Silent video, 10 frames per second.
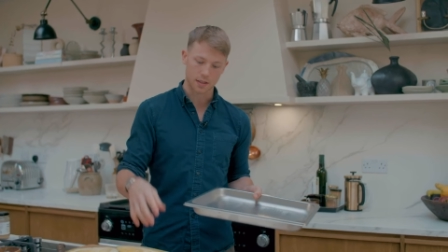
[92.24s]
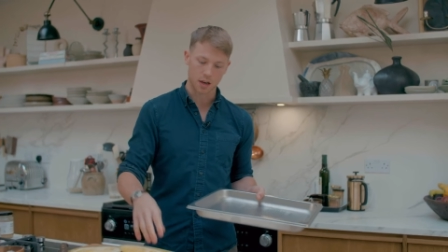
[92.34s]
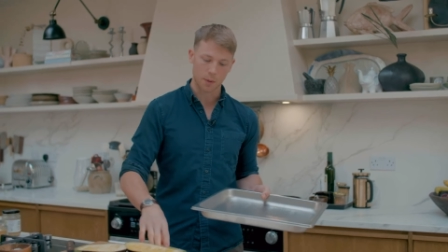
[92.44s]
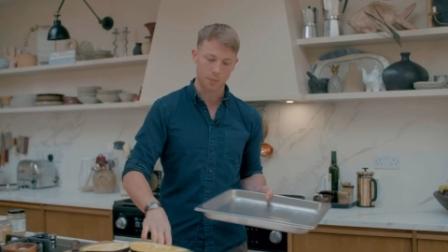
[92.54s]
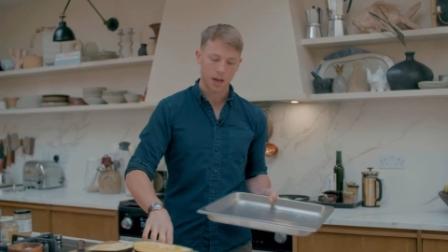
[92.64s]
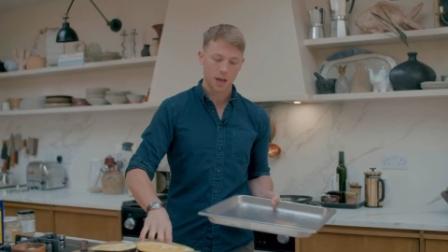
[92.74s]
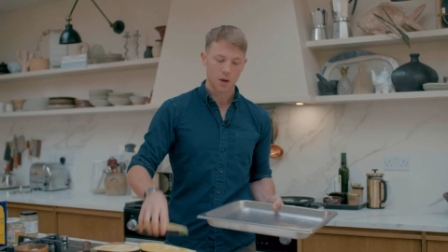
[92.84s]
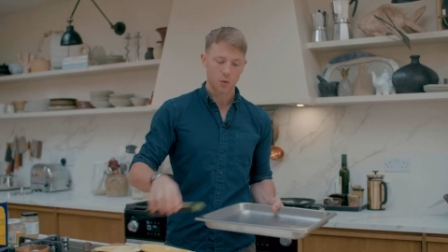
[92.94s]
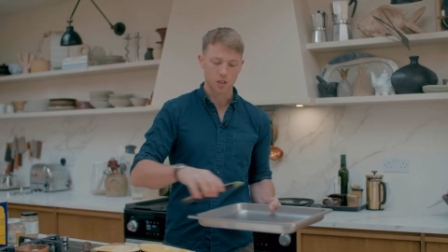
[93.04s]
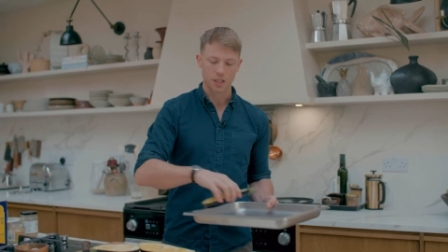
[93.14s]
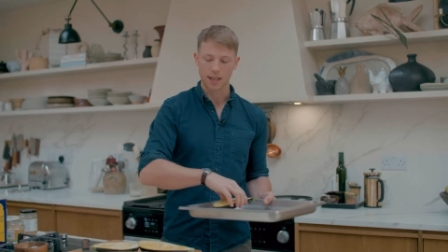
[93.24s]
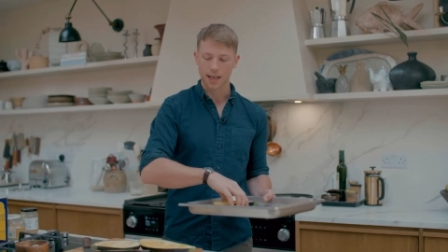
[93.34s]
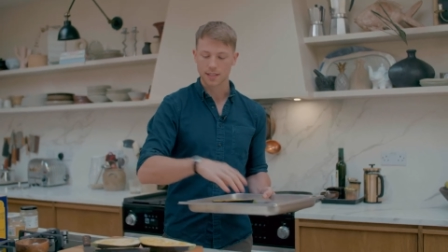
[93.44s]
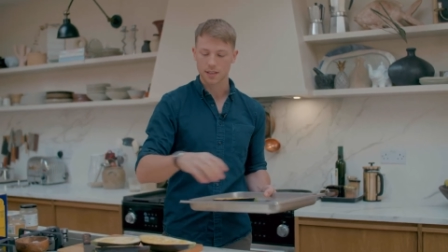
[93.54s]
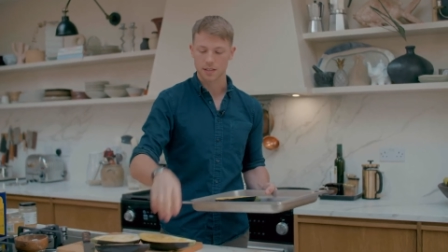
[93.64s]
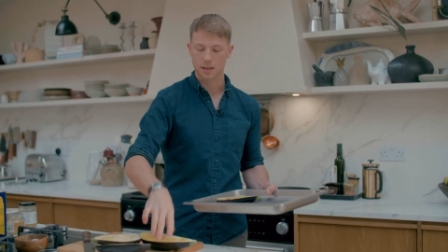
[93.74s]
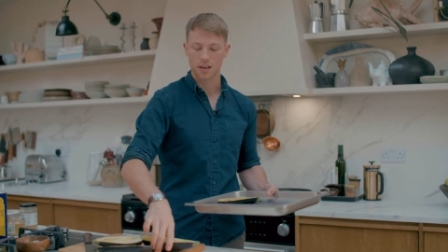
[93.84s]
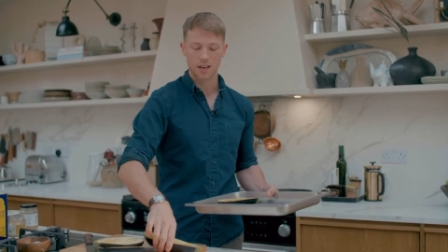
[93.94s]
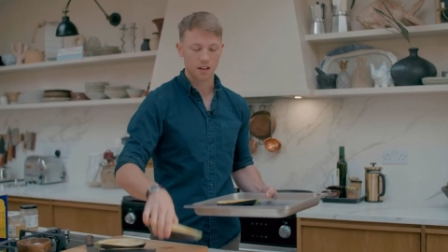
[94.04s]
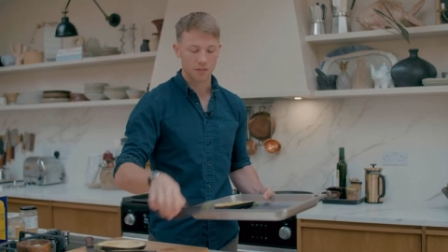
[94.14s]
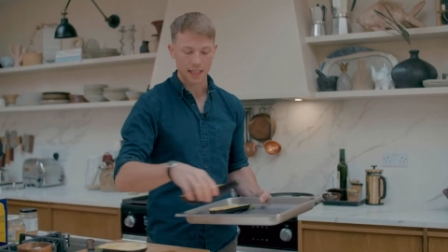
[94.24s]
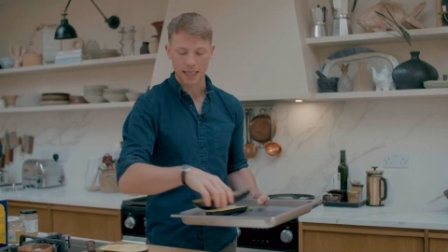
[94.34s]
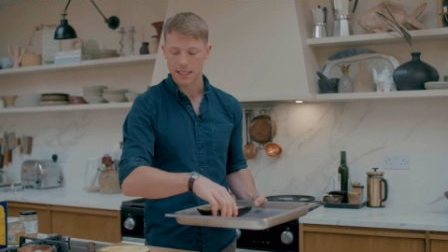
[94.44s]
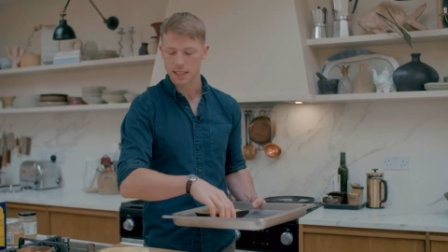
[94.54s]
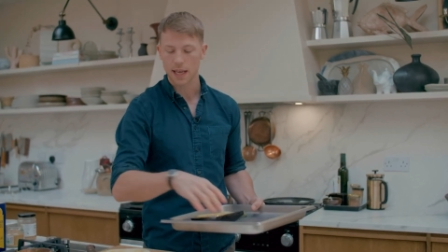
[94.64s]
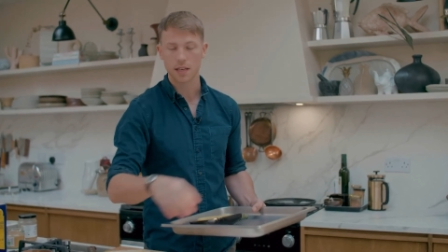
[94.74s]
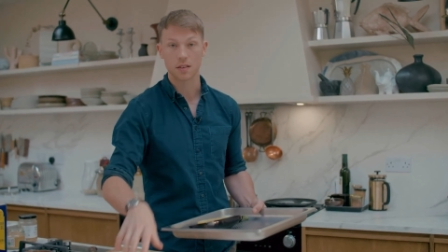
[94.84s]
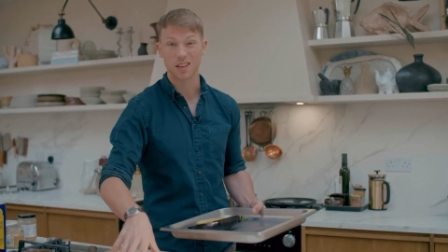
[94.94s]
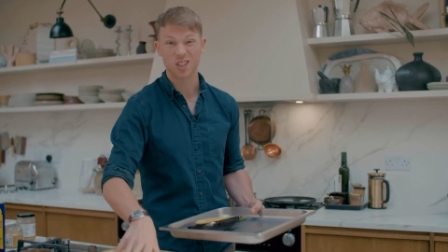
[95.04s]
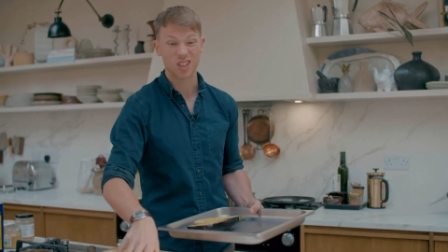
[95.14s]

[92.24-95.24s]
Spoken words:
top, which gets it lovely and tender and